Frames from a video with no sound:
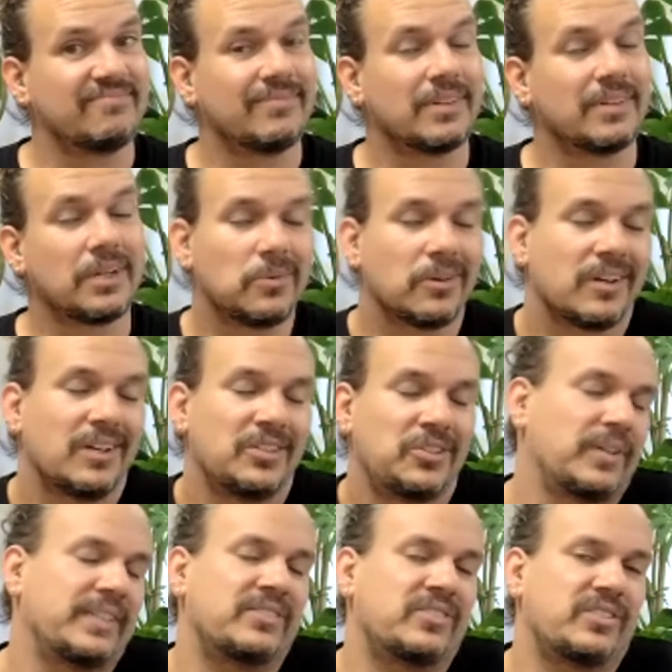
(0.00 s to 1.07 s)
We're going to work on
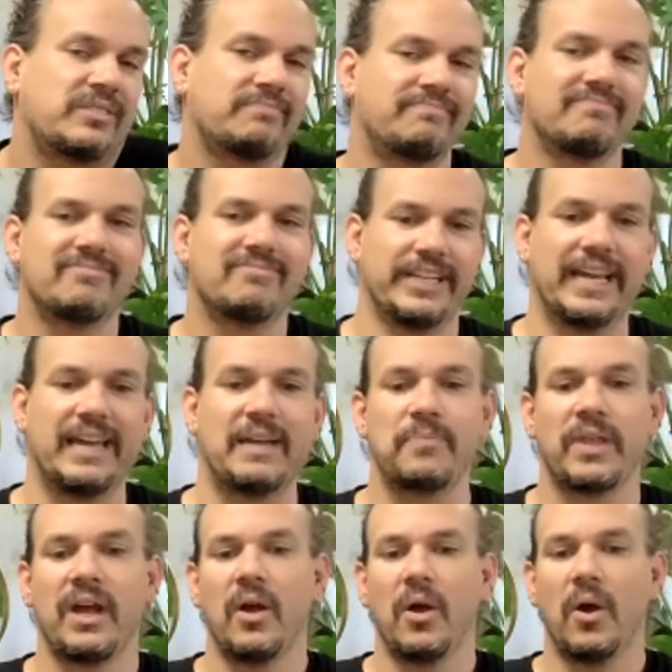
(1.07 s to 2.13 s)
joints today.
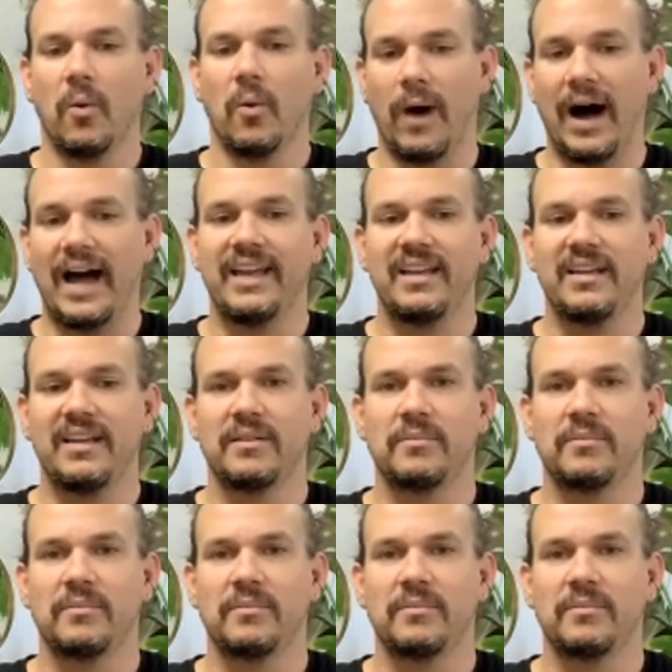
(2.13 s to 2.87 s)
Why?